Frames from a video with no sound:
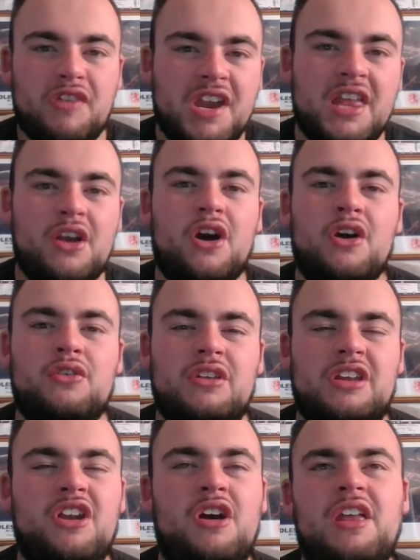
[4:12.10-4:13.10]
really got
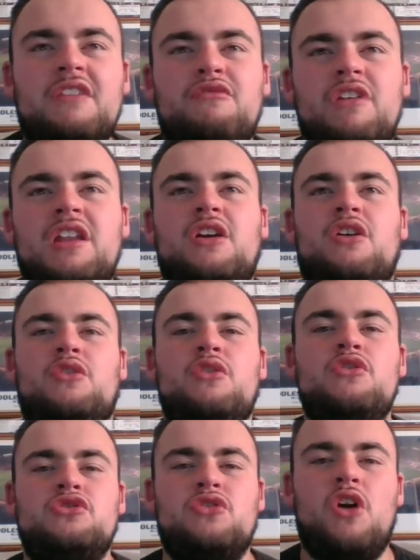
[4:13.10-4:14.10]
a
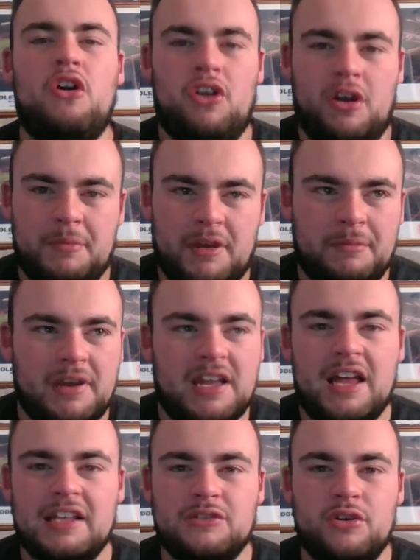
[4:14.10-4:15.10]
goal scorer. I mean, Mikel
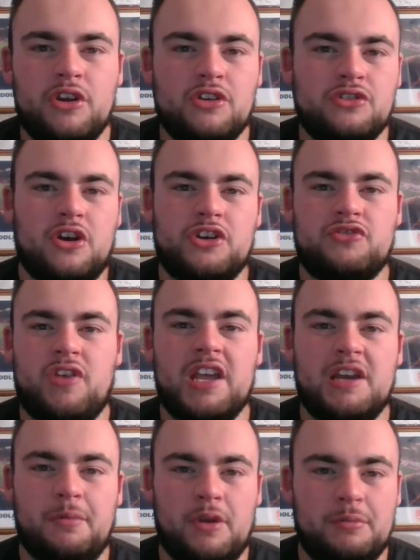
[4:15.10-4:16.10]
Antonio's not a
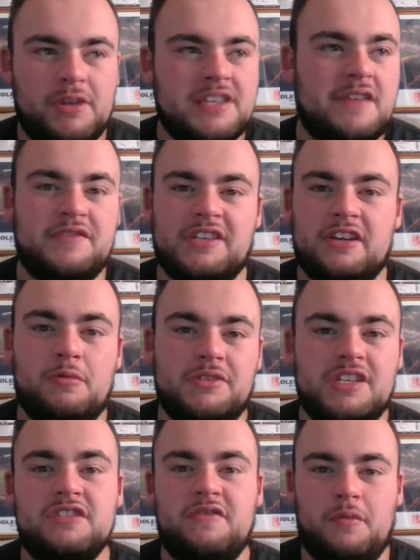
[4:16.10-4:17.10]
striker, but he plays every single
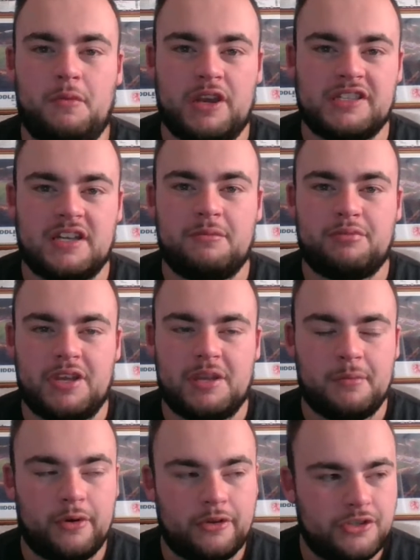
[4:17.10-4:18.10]
position for West Ham pretty
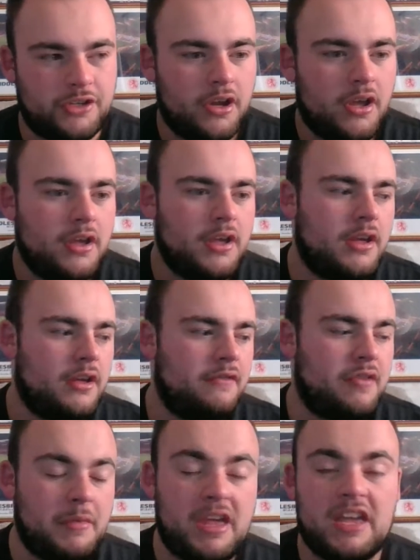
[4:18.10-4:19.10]
much.
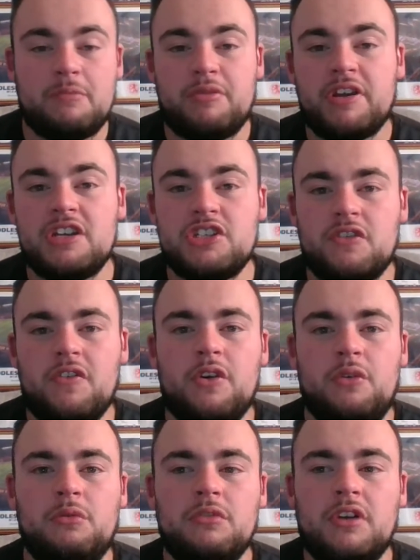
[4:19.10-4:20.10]
For me, you bring in
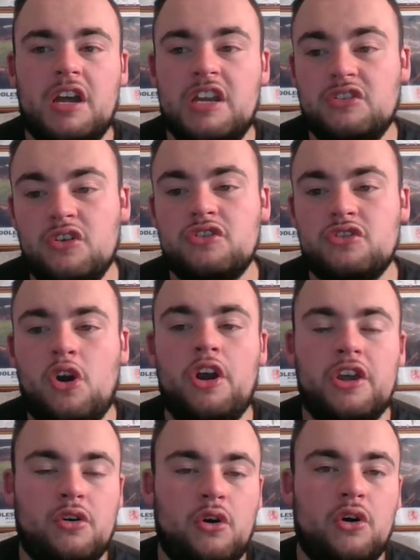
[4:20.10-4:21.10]
Giroud, and he's going to score
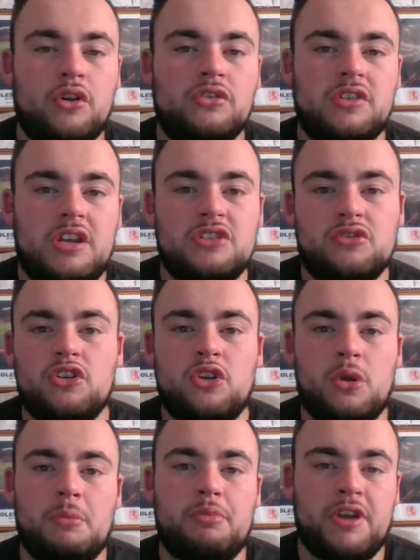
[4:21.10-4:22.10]
your goals, and he's going to
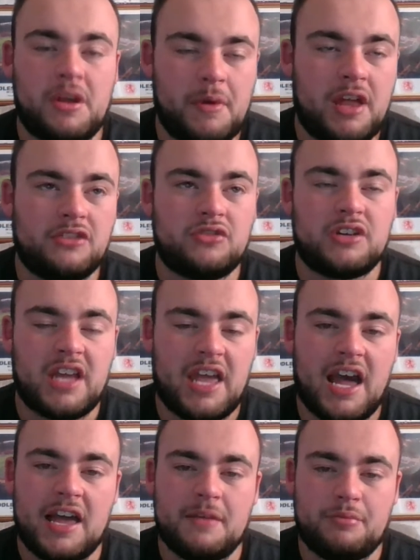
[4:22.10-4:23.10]
do you pretty well, and he's going to get
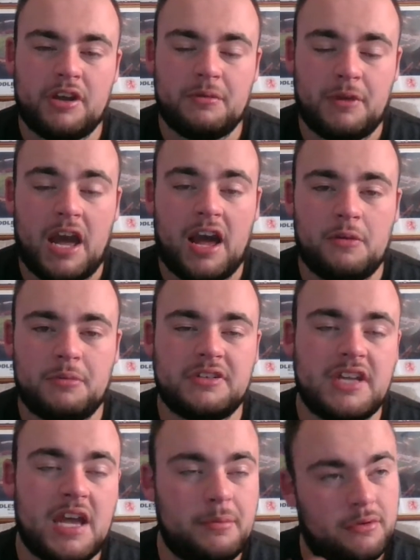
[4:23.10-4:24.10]
you pretty high up the
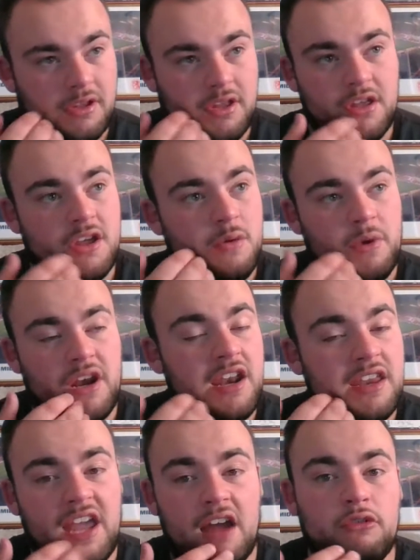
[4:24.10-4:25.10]
table. When
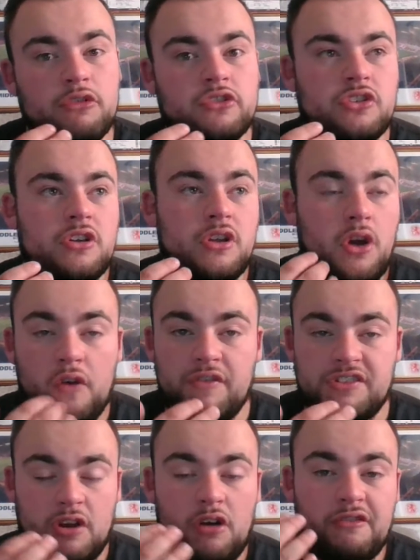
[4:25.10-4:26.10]
Andy Carroll's
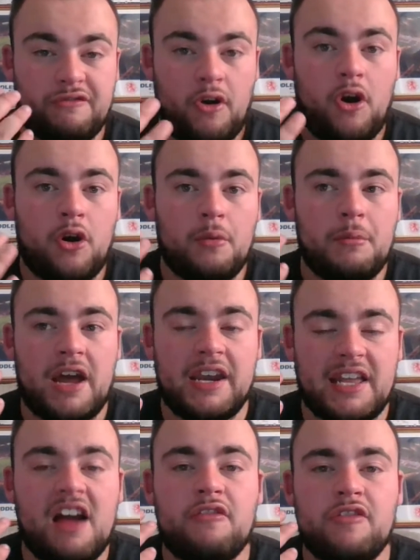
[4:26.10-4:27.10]
obviously on form,
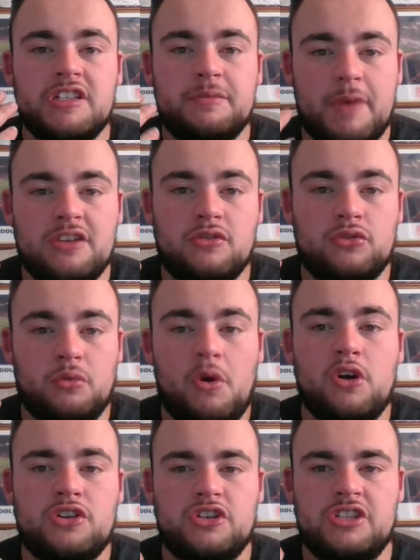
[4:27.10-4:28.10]
Andy Carroll is special to
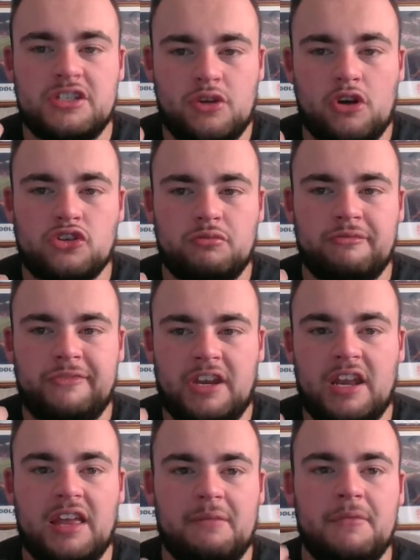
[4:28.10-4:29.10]
watch because he's got something
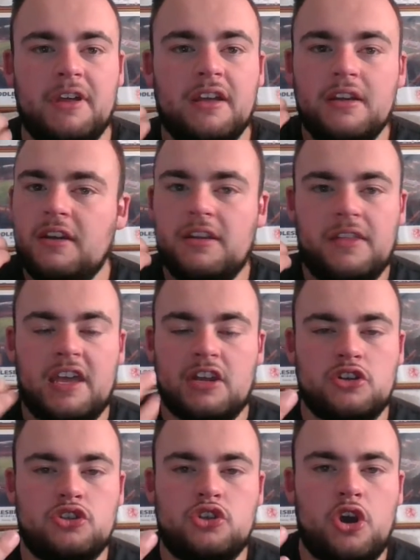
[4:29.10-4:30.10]
in him that he
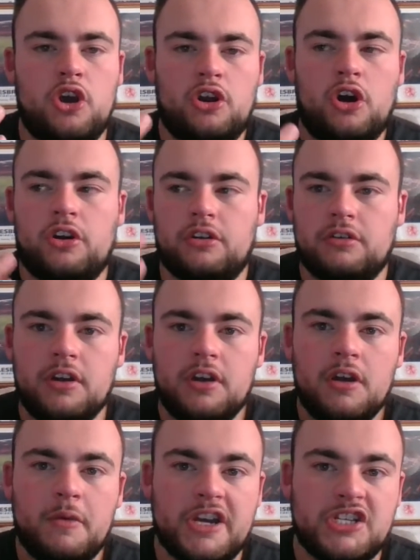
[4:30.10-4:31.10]
can just turn on.
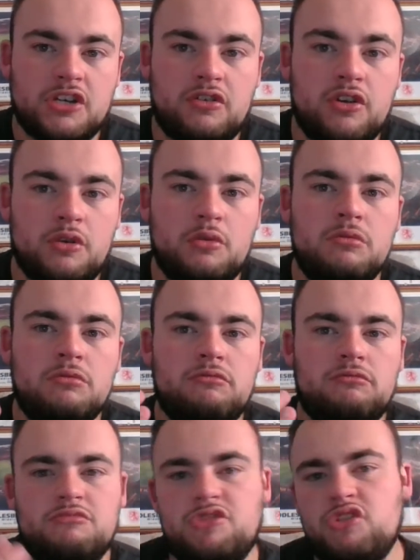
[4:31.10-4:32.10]
Whereas Giroud
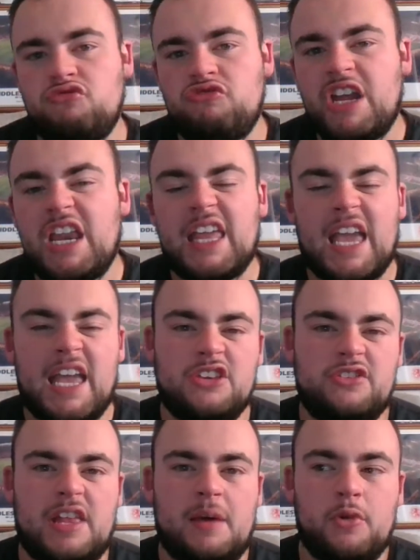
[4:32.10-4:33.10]
doesn't really get
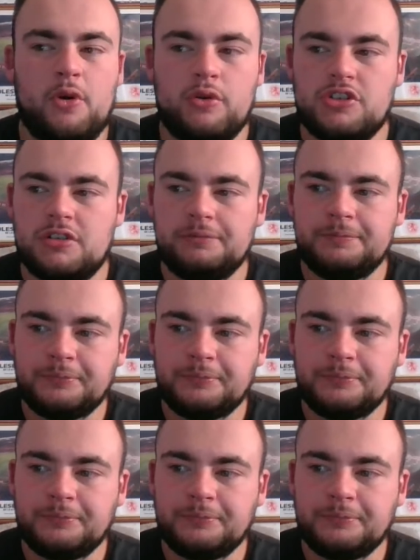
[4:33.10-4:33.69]
injured that much,